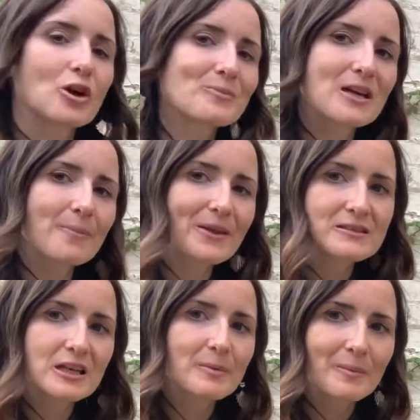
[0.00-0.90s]
topped up.
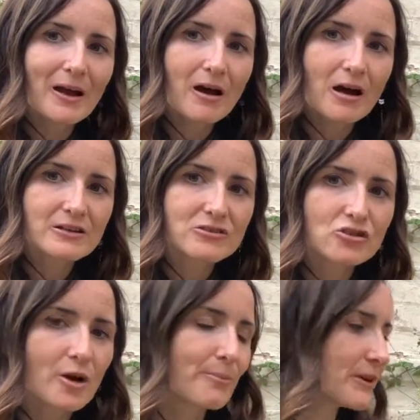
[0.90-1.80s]
That's going to be my hardest
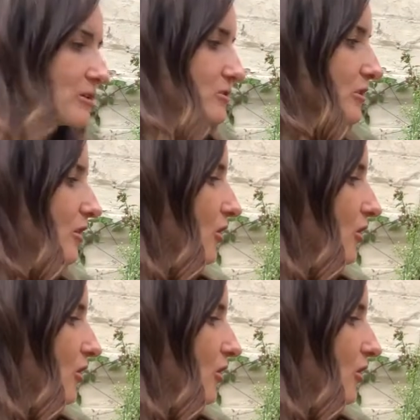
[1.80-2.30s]
job, because